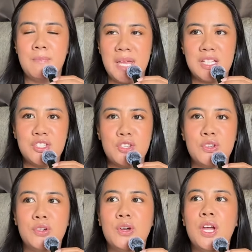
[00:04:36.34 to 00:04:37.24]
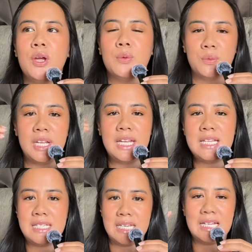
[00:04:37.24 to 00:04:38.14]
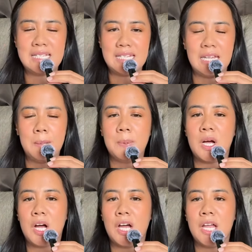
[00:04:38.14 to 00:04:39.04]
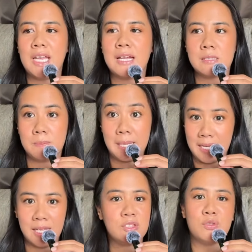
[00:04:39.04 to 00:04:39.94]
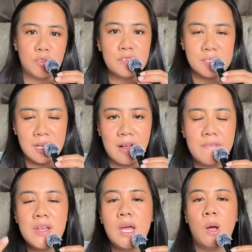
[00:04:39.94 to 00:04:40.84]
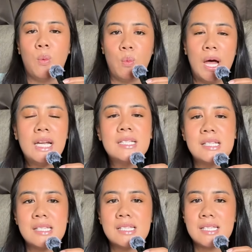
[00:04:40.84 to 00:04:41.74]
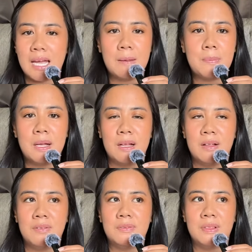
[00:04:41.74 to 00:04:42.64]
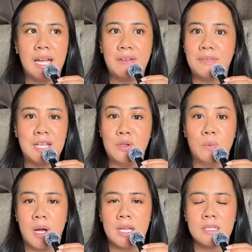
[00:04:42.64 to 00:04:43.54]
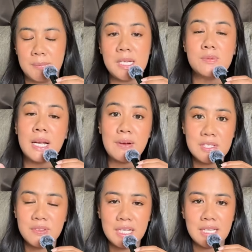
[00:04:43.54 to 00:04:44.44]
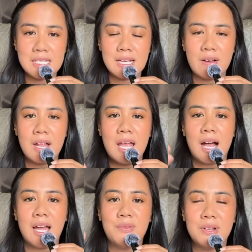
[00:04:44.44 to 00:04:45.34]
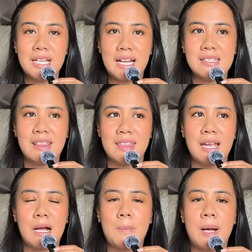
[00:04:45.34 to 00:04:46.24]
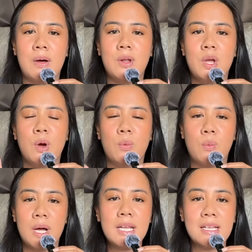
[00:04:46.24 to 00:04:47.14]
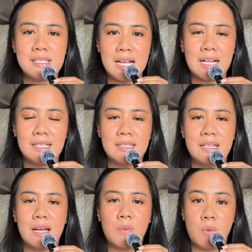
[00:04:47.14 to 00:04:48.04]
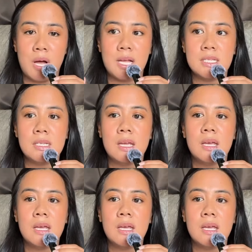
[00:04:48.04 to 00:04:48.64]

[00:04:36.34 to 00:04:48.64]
makes you really dig deep on explaining to yourself what type of life that you want. Because when I was filling this out, I really had to think about what exactly did I want